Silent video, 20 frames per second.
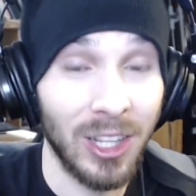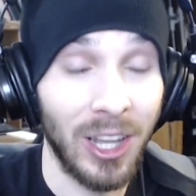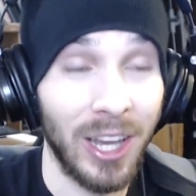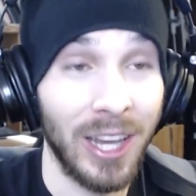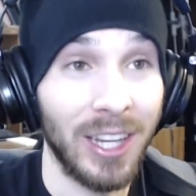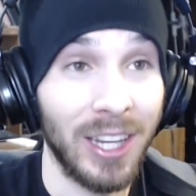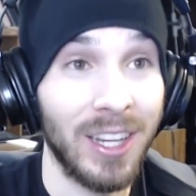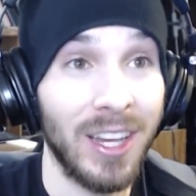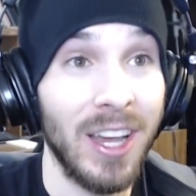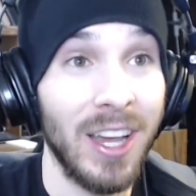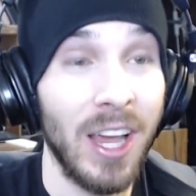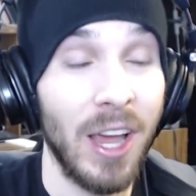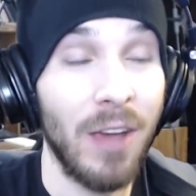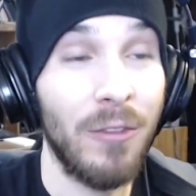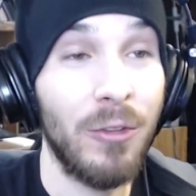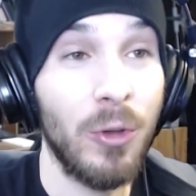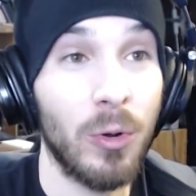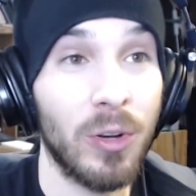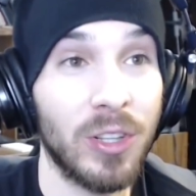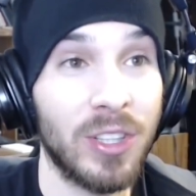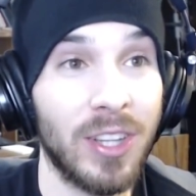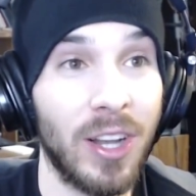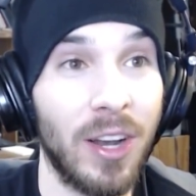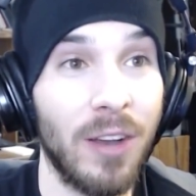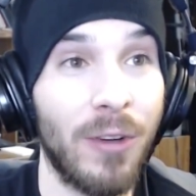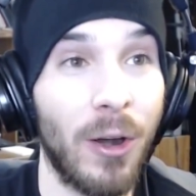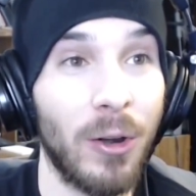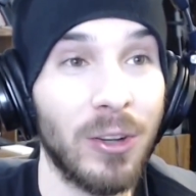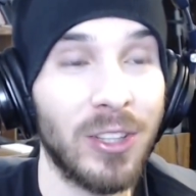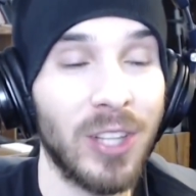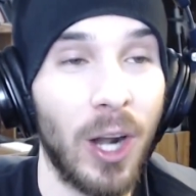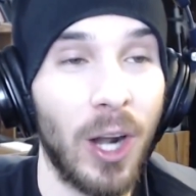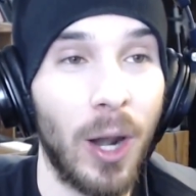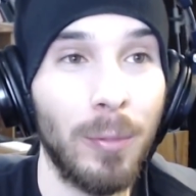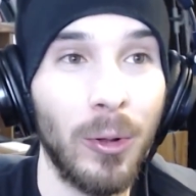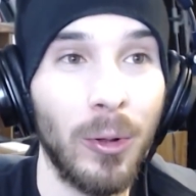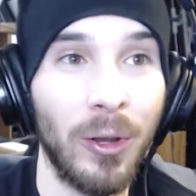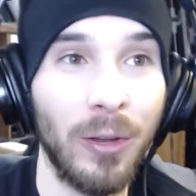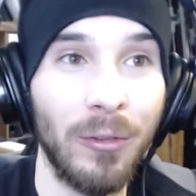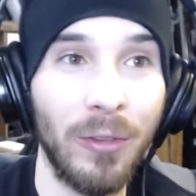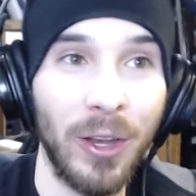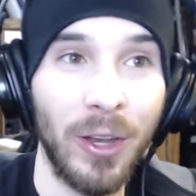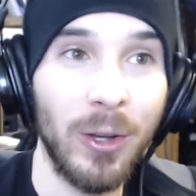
Like, if you were start, if I were to start uploading